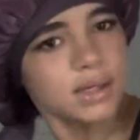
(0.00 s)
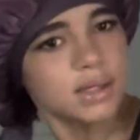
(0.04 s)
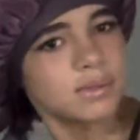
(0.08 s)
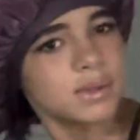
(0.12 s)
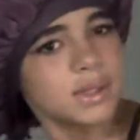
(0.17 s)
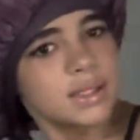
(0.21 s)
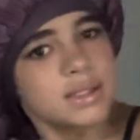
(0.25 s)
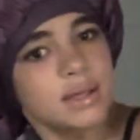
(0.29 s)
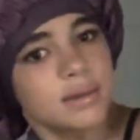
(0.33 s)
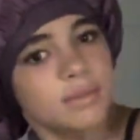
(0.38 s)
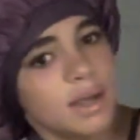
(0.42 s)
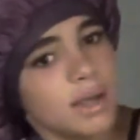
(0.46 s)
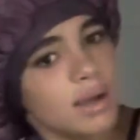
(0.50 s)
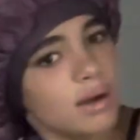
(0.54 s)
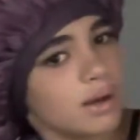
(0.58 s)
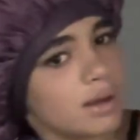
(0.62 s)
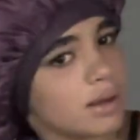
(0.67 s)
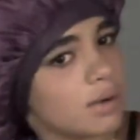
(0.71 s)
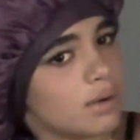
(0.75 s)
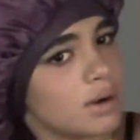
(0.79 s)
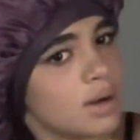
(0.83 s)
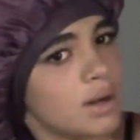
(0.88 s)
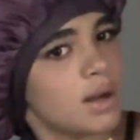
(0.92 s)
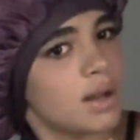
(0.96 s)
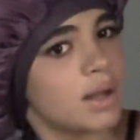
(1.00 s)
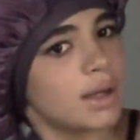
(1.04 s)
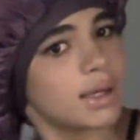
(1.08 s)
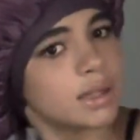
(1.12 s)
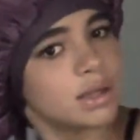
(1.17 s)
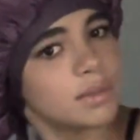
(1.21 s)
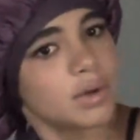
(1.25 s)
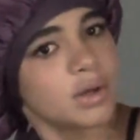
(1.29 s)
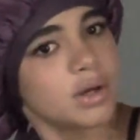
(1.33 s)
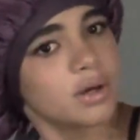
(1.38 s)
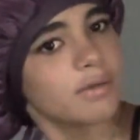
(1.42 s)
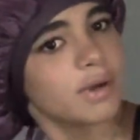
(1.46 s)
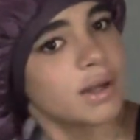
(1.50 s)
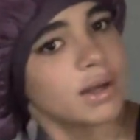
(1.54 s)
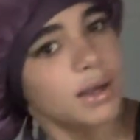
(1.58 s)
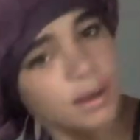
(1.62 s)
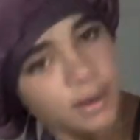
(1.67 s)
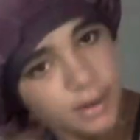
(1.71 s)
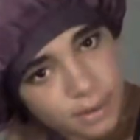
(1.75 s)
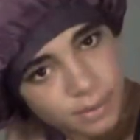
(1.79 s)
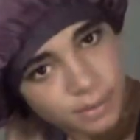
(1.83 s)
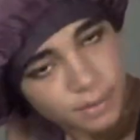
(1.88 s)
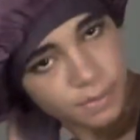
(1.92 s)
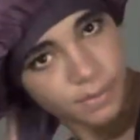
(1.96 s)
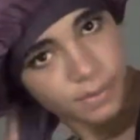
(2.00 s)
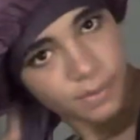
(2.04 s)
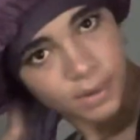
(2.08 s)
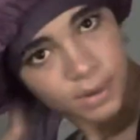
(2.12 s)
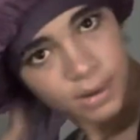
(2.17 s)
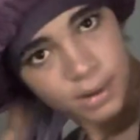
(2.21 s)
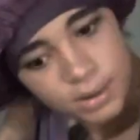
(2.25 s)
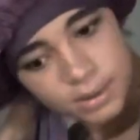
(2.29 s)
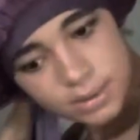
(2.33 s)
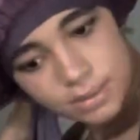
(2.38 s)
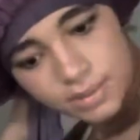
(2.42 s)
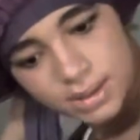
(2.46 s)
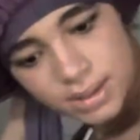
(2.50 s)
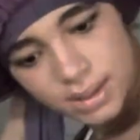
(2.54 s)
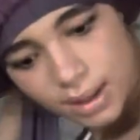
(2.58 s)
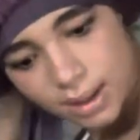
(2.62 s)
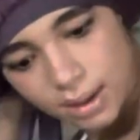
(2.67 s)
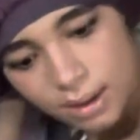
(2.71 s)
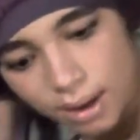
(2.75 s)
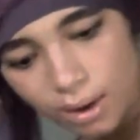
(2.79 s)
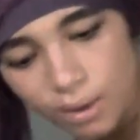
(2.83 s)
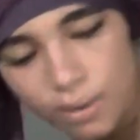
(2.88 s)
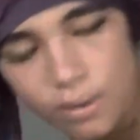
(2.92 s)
when I take my hair out. I get the bonnet ready to be taken out